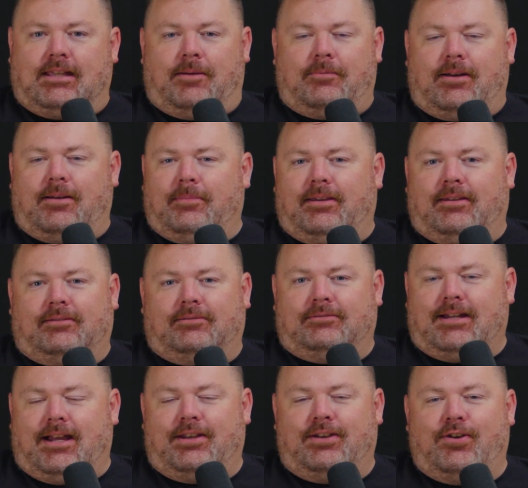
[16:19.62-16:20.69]
I mean,
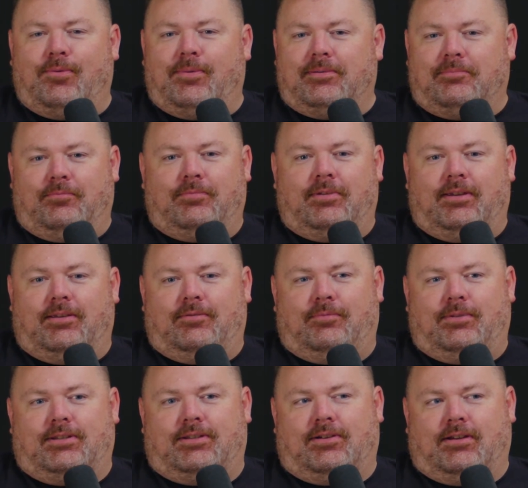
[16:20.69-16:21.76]
I know
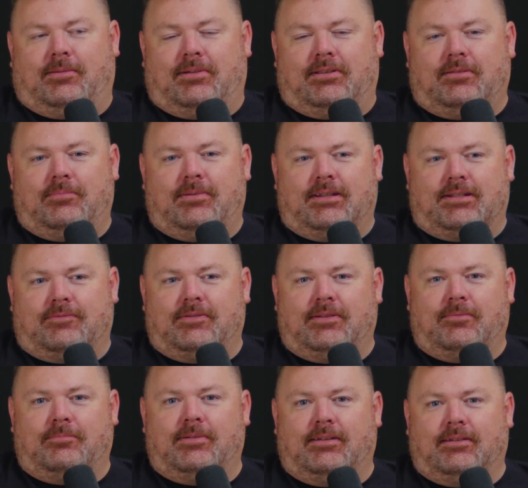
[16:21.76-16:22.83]
we talk about the
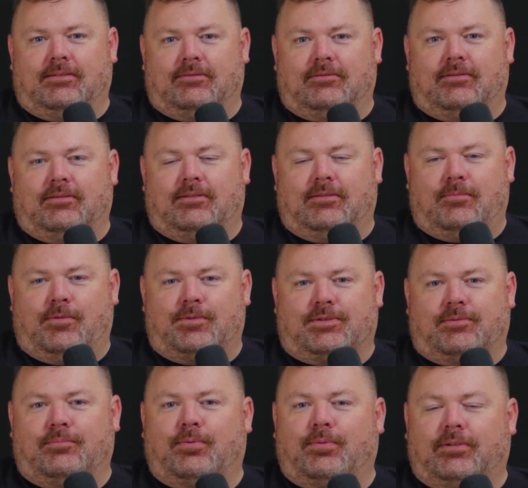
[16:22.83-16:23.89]
BSV being
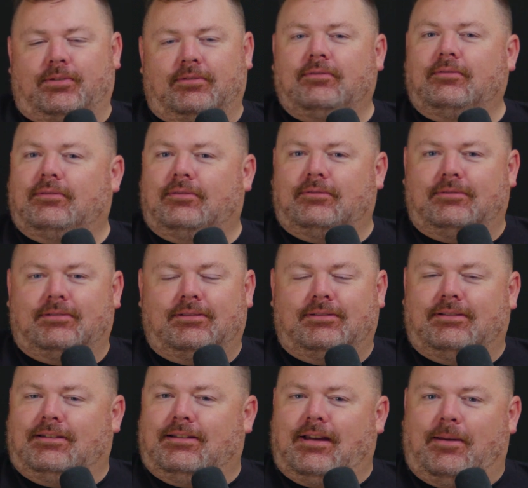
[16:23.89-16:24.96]
most important.
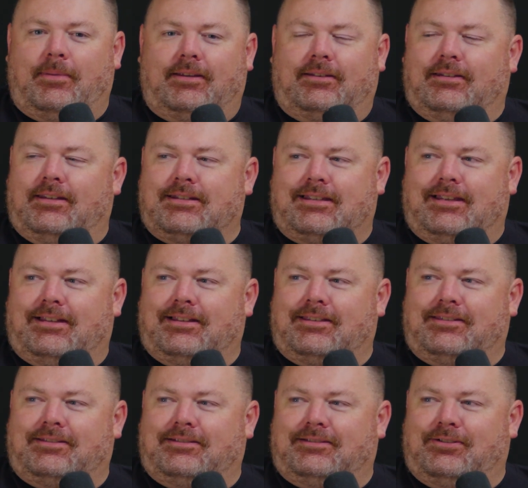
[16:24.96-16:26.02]
I mean, it's like
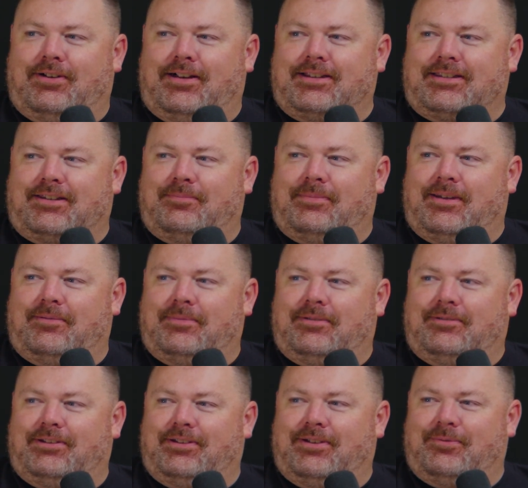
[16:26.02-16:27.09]
the greatest
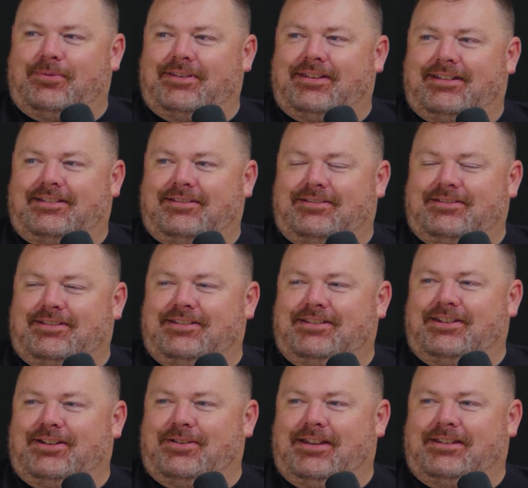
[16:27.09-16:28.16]
commandment, where they
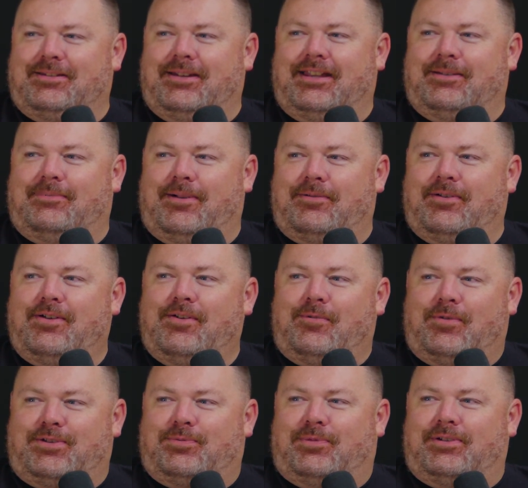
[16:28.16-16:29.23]

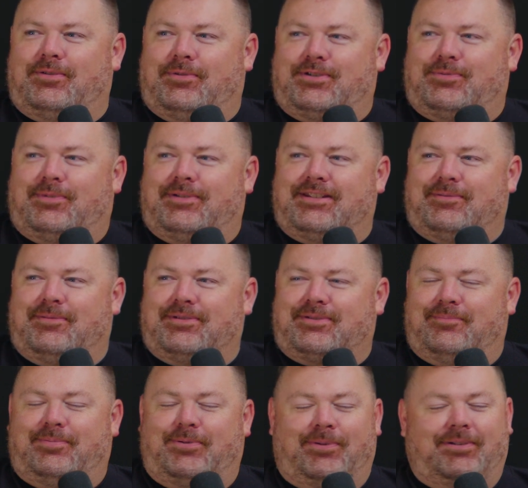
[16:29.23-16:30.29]
which one's the most
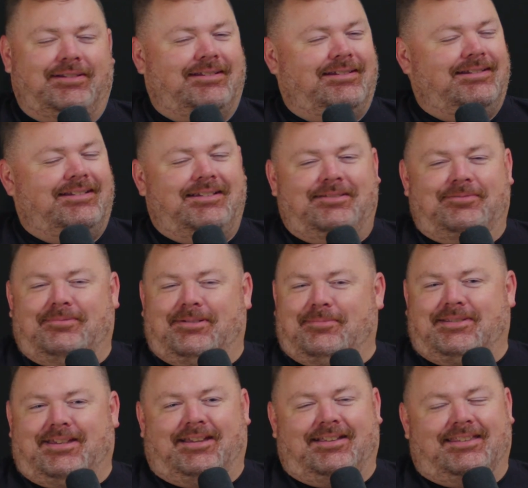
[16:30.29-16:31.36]
important.
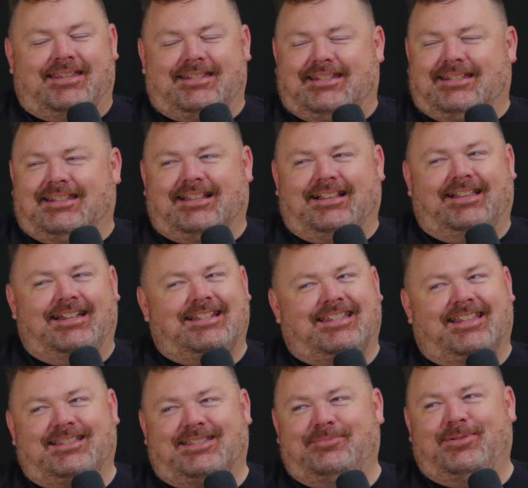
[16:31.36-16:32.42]
But that's the client
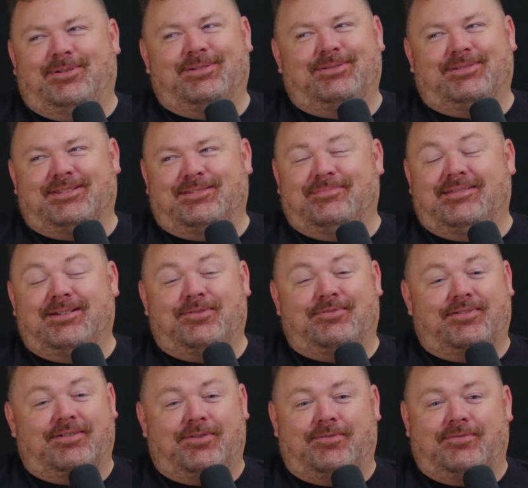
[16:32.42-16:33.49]
testimonial to me
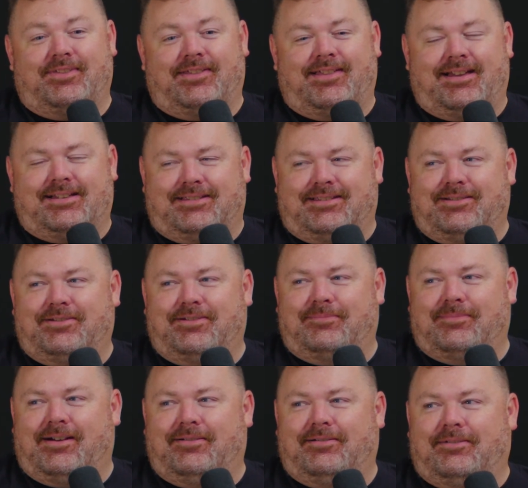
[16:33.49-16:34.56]
over the last year.
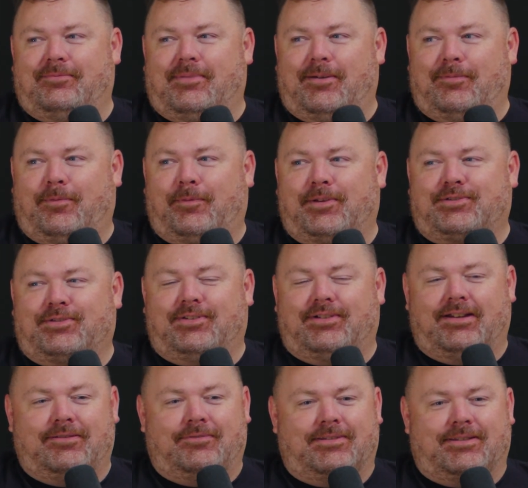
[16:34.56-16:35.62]
My professional
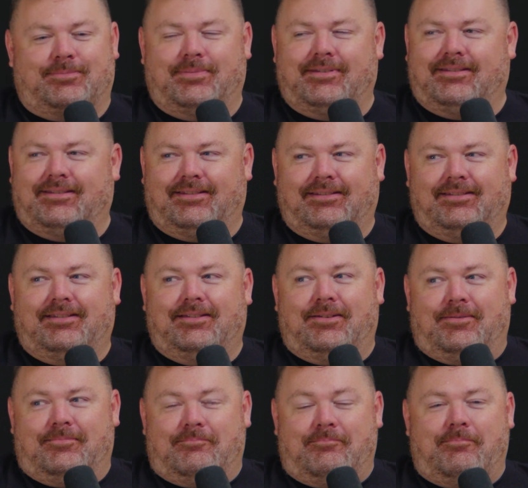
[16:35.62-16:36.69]
life has been
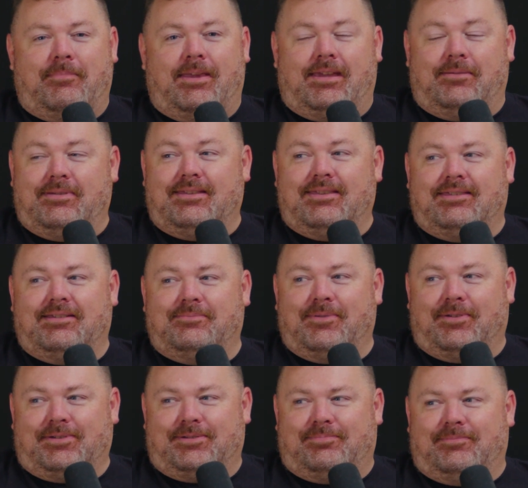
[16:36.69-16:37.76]
maybe the
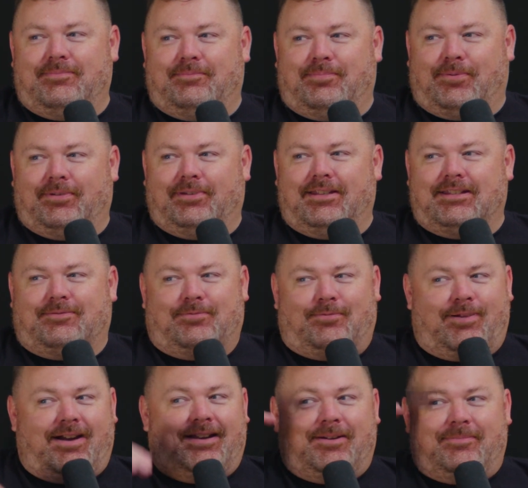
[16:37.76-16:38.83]
most important. It's
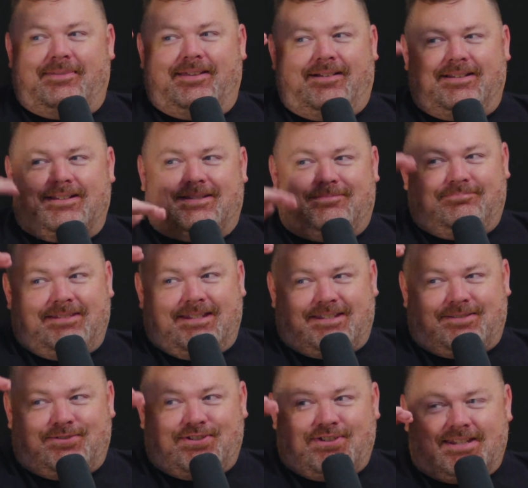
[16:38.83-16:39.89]
right up there. It's
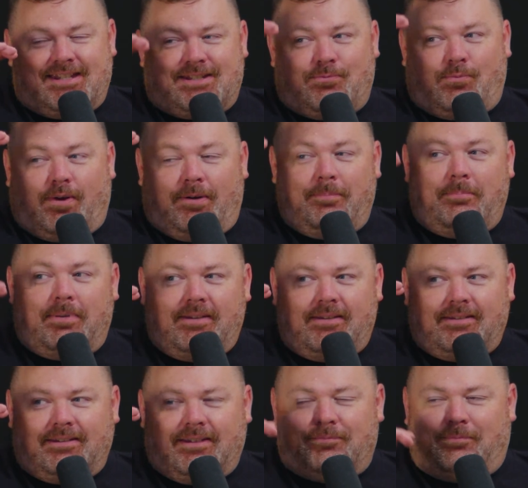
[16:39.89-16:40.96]
1B.